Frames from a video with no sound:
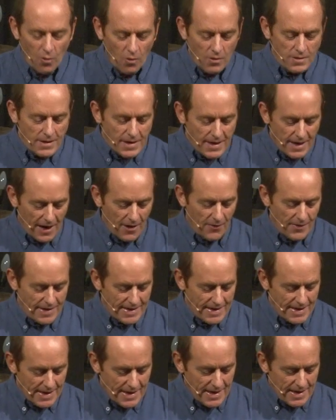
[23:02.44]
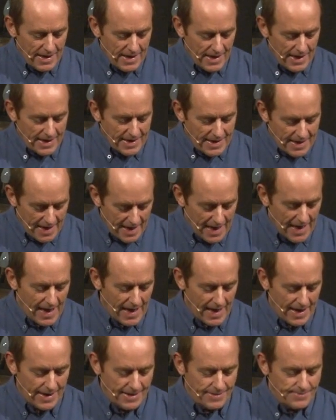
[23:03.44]
ongoing
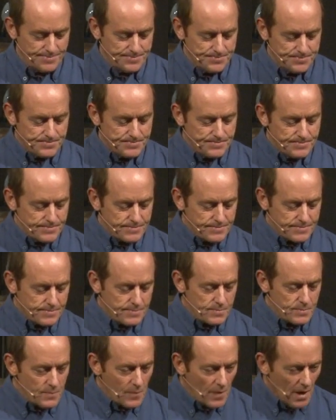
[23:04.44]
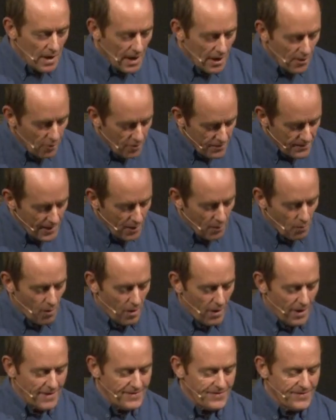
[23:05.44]
care of our
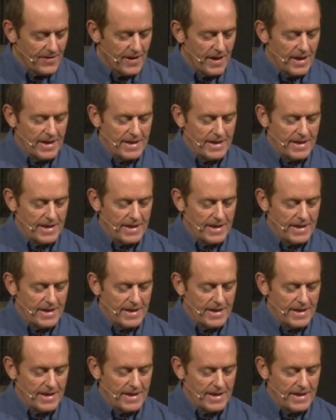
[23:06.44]
wife.